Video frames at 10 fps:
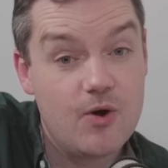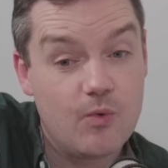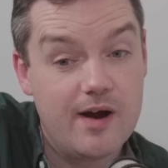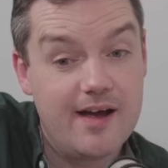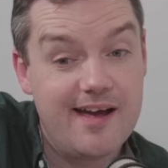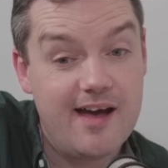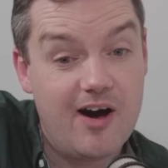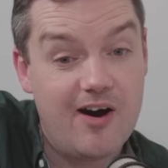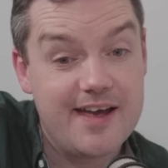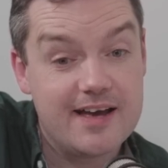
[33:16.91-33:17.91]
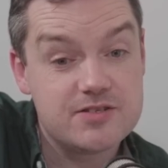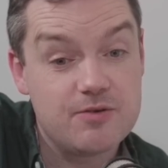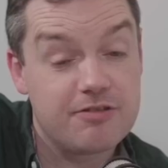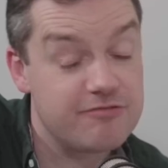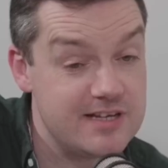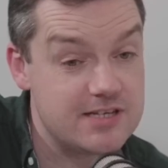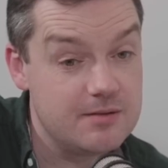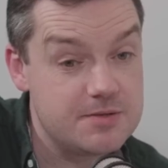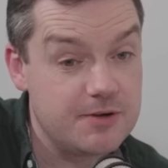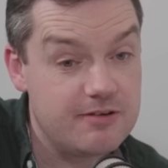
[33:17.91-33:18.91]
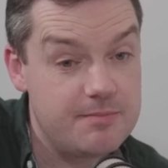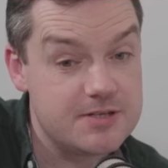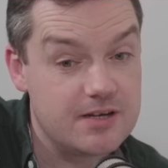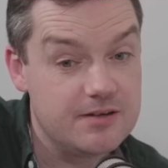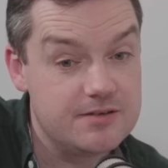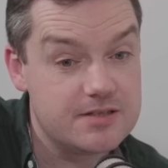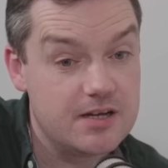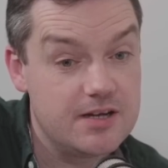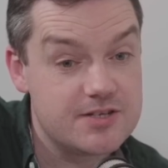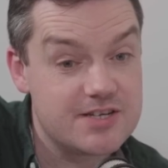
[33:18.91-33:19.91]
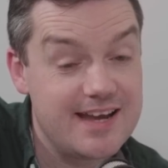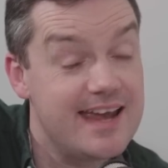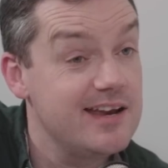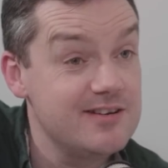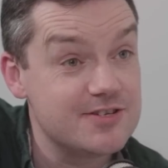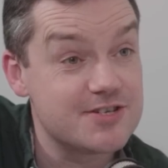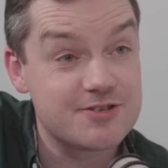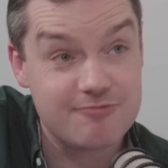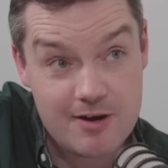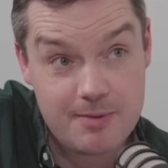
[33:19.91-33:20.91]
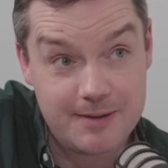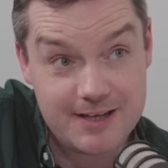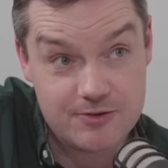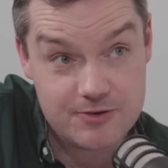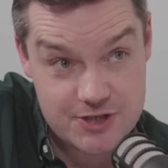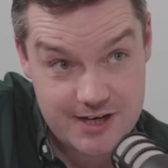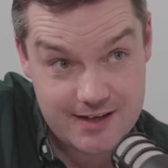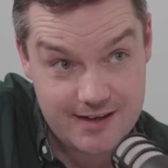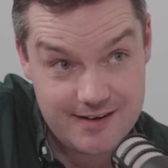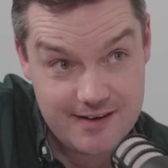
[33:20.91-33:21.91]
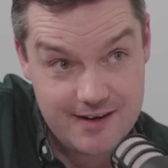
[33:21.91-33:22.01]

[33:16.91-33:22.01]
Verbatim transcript: where I had to 3 times per episode say indescribably good chicken.